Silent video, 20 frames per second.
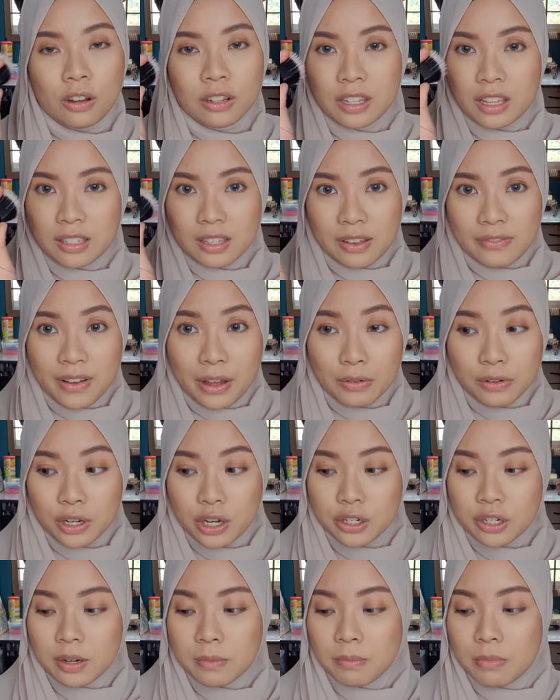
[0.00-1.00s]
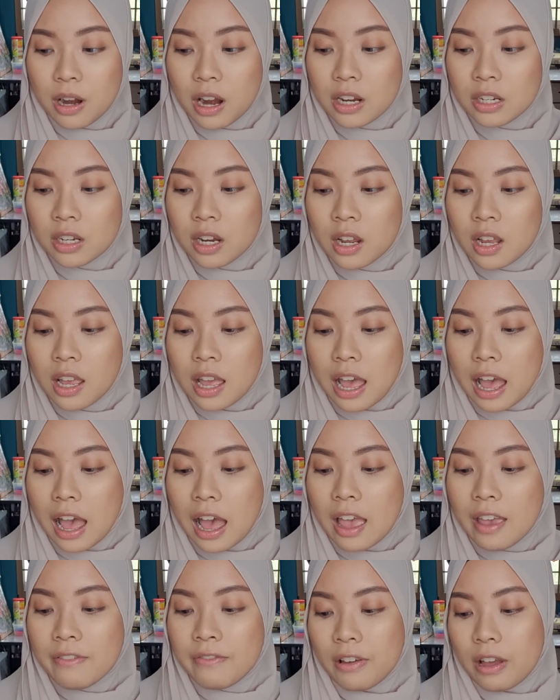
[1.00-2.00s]
this a foundation brush.
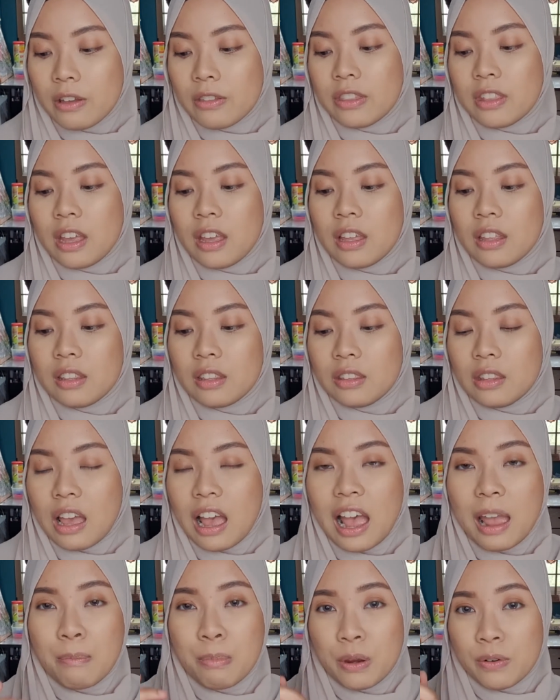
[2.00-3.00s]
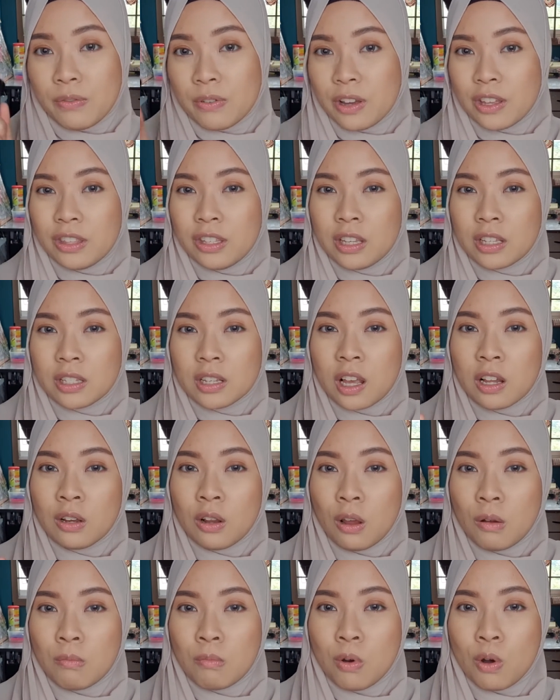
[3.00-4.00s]
I found that I prefer this a
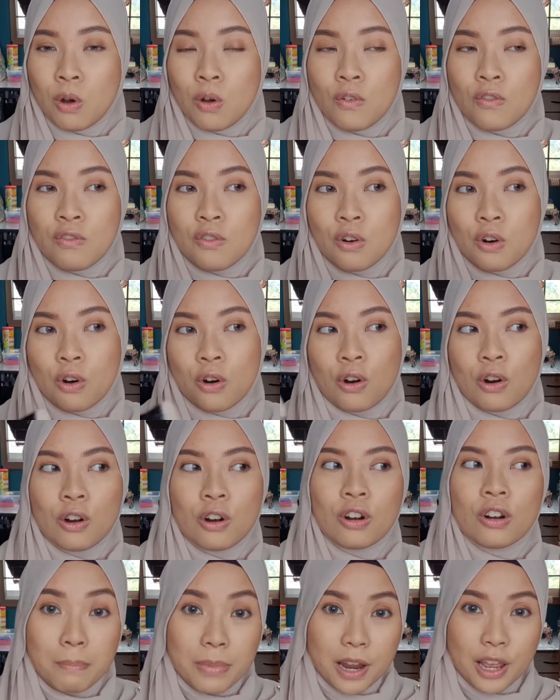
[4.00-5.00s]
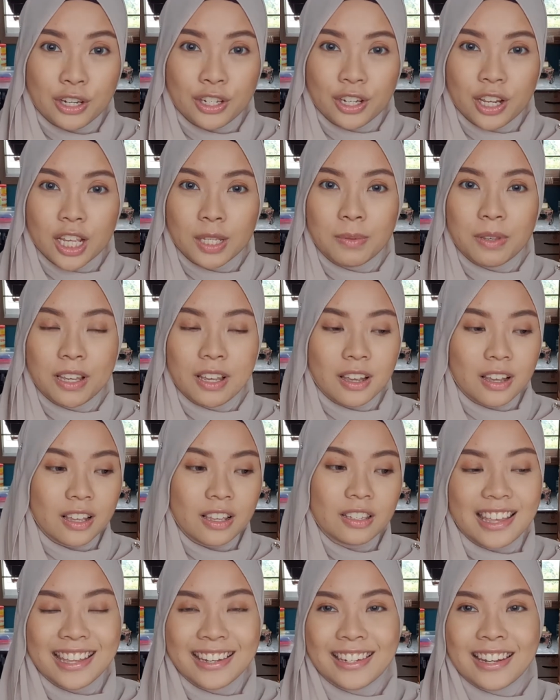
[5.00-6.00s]
lot more for blushes
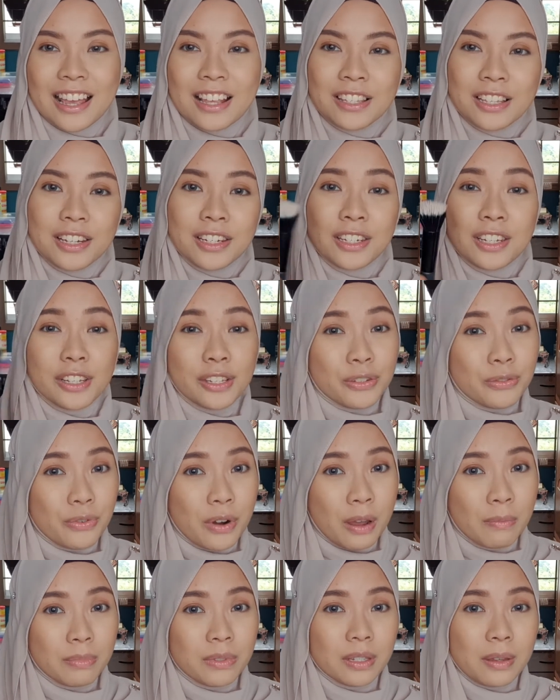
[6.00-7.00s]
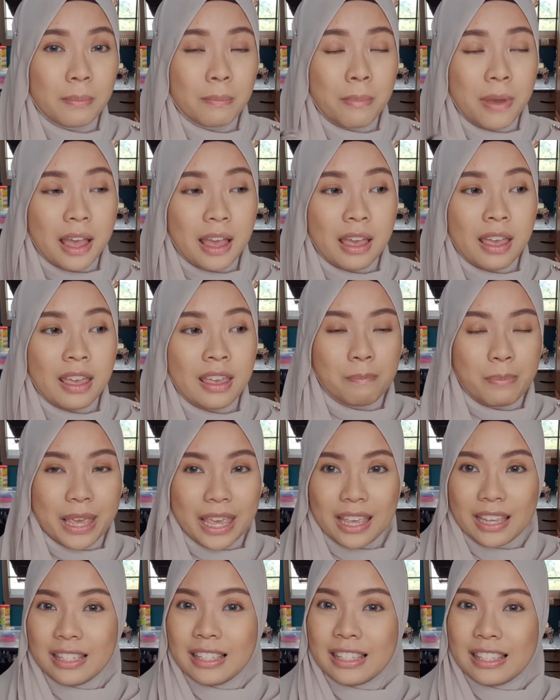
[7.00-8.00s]
because it doesn't disrupt my
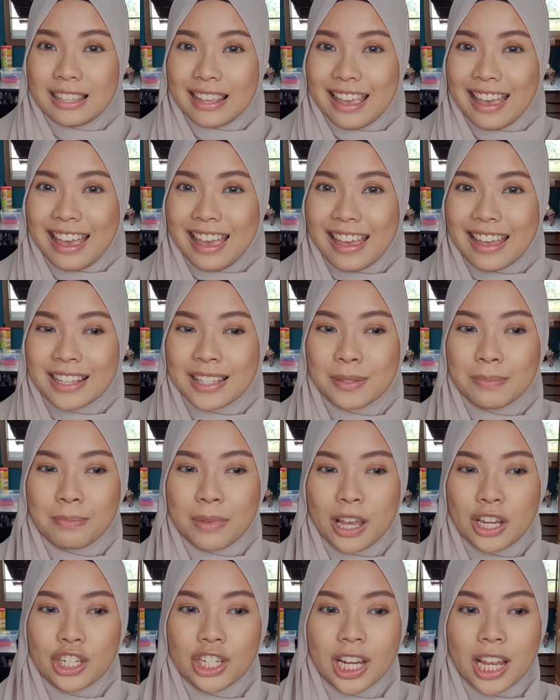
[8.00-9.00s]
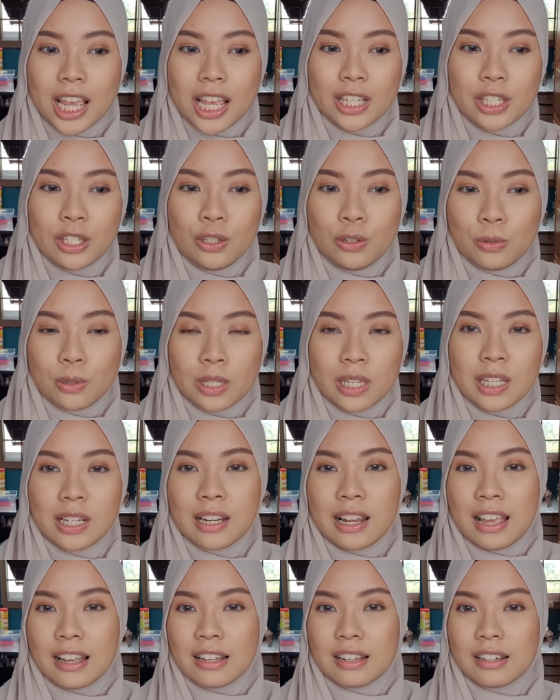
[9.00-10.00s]
base as much as using
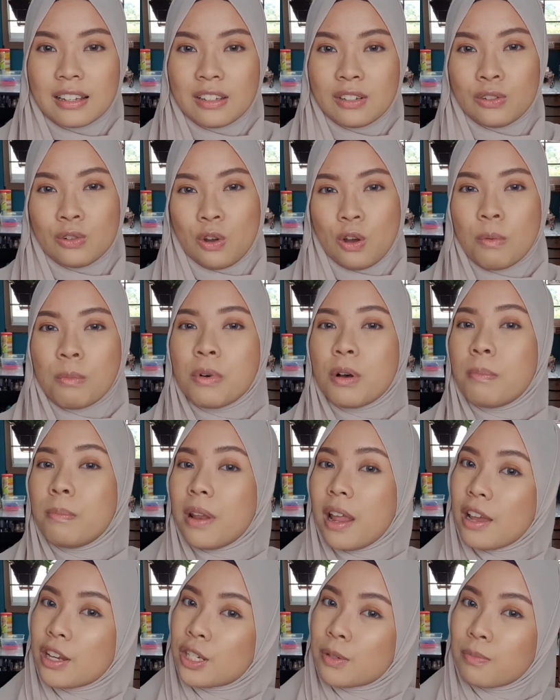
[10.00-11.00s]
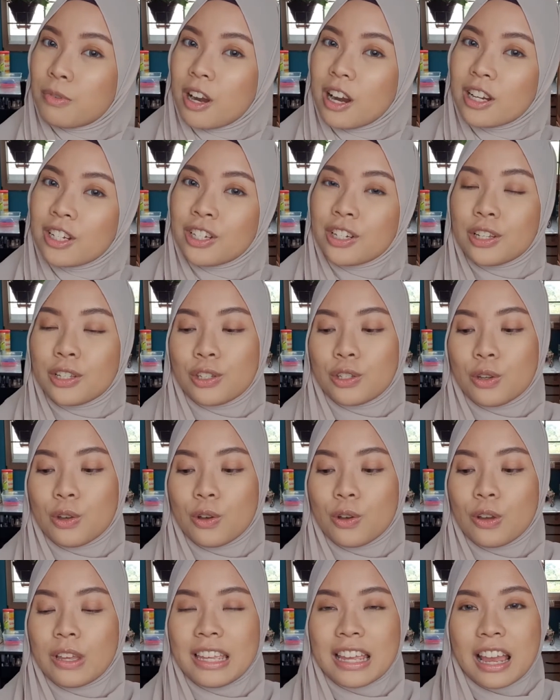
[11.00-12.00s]
like a normal blush brush.
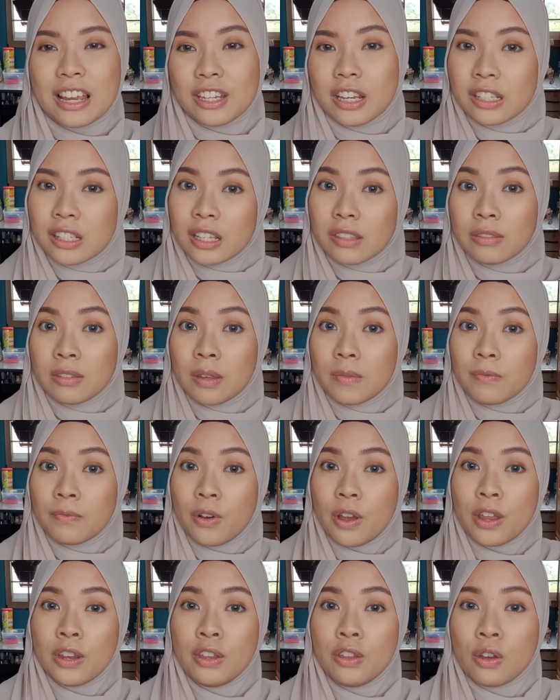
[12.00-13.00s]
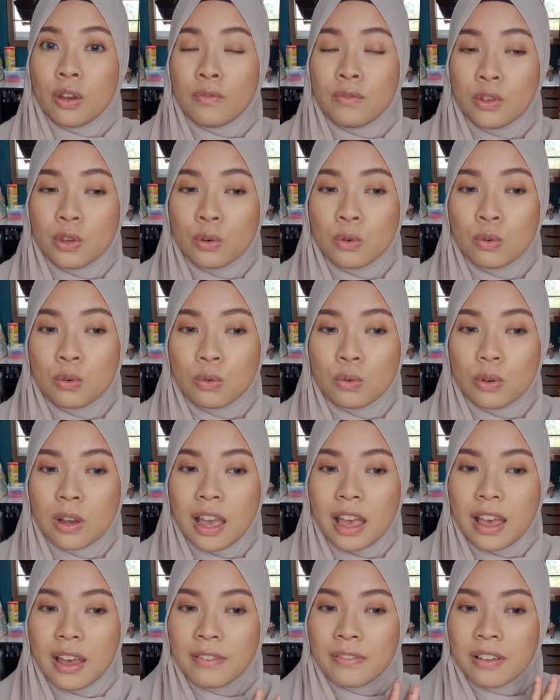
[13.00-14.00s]
So yeah, just a tip for any of you who
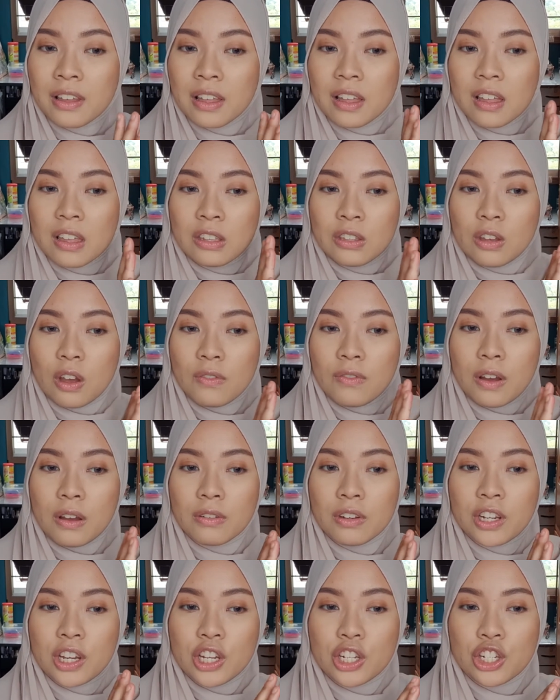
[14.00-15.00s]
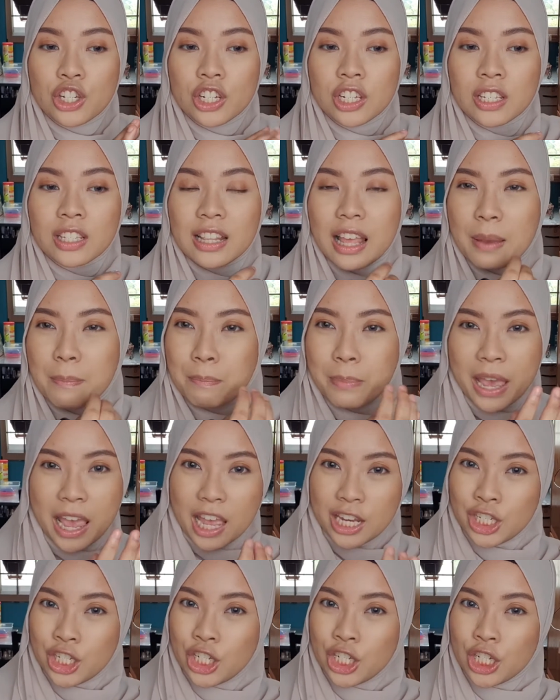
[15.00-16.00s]
have your foundations like
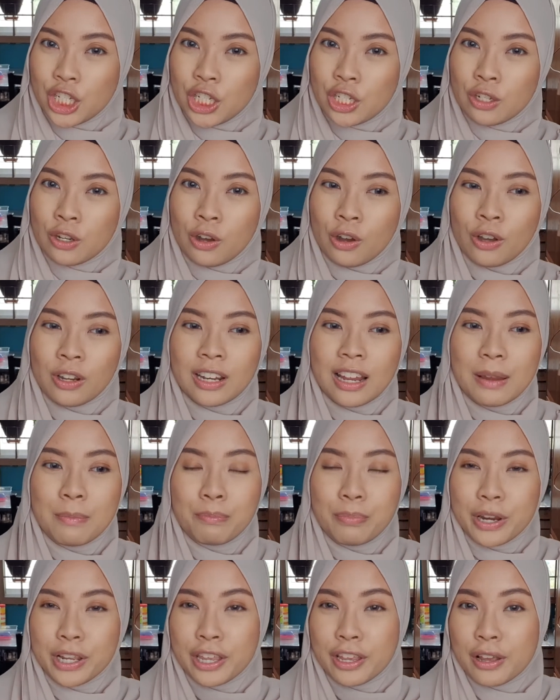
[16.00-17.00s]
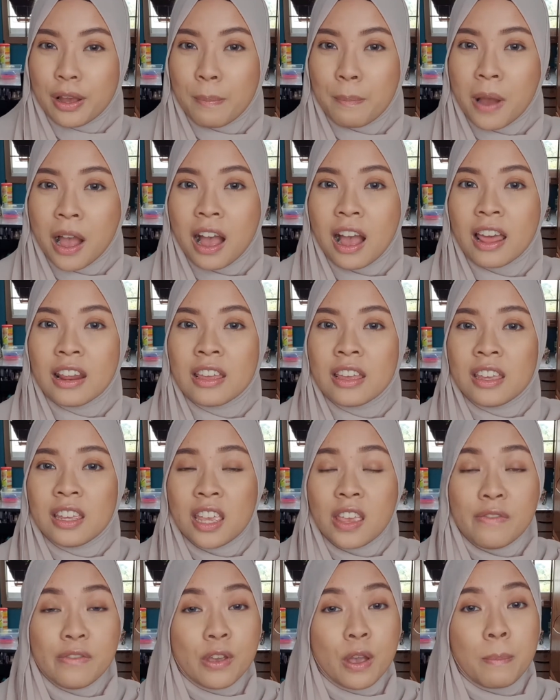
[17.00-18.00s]
patchy or like breaking apart.
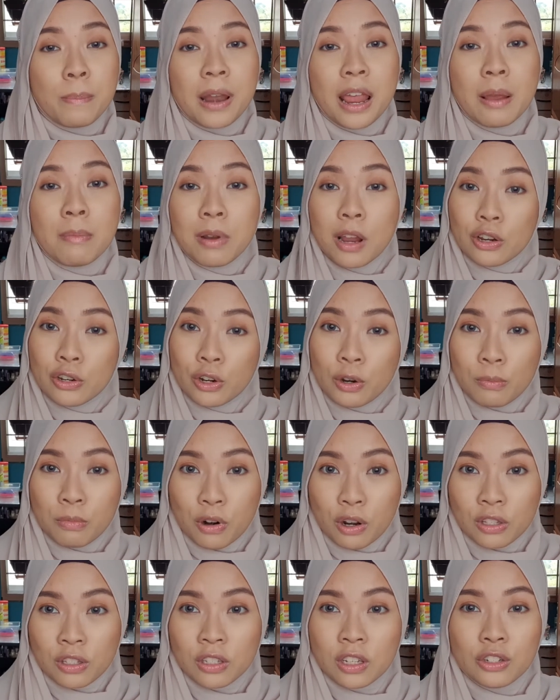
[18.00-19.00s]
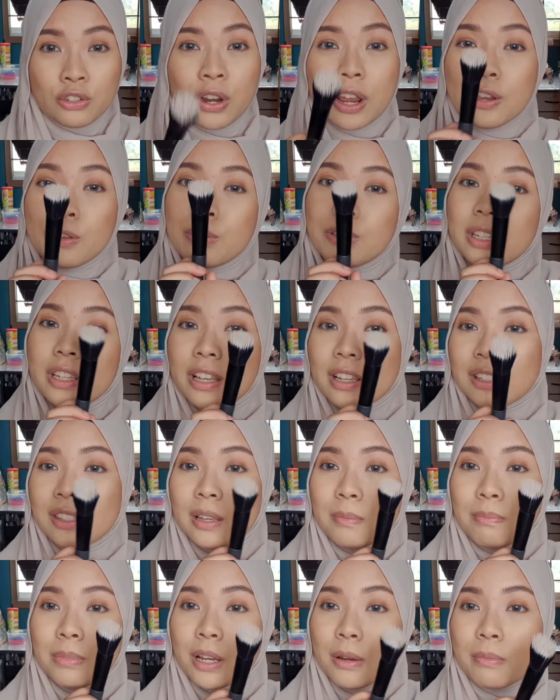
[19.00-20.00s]
If you apply blush or bronzer, try using a
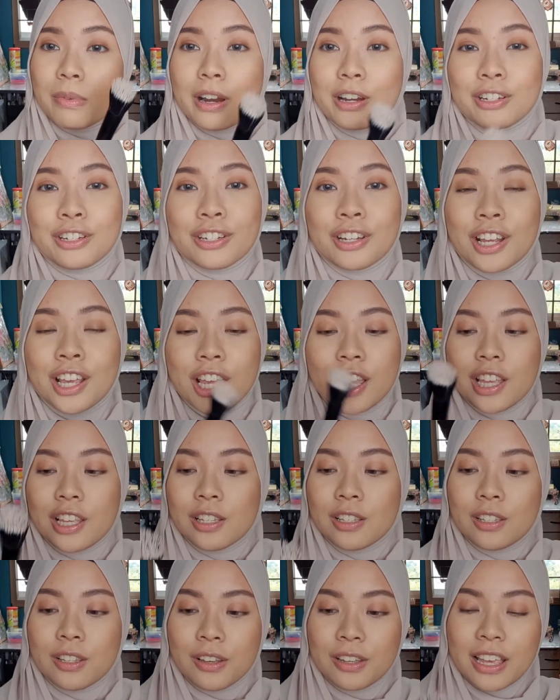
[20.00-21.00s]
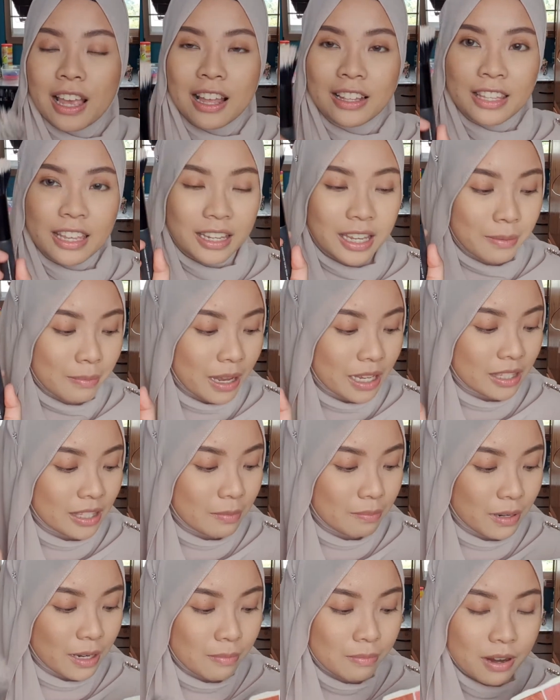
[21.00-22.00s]
stippling brush. So yeah, taking my
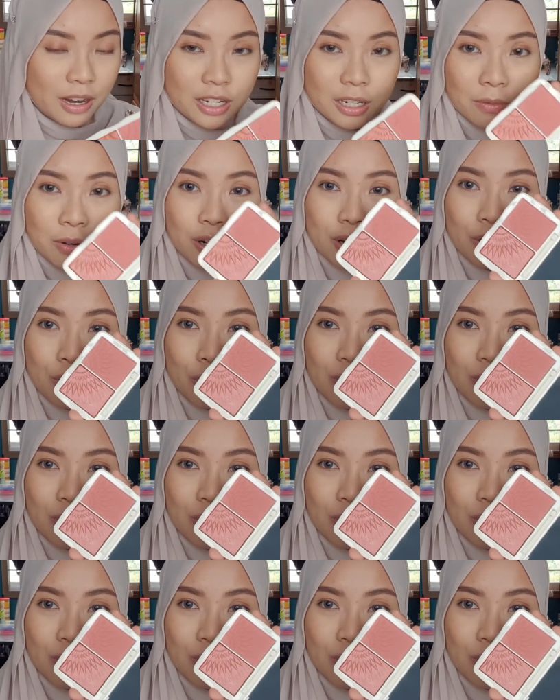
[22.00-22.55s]
stippling brush, I'm gonna go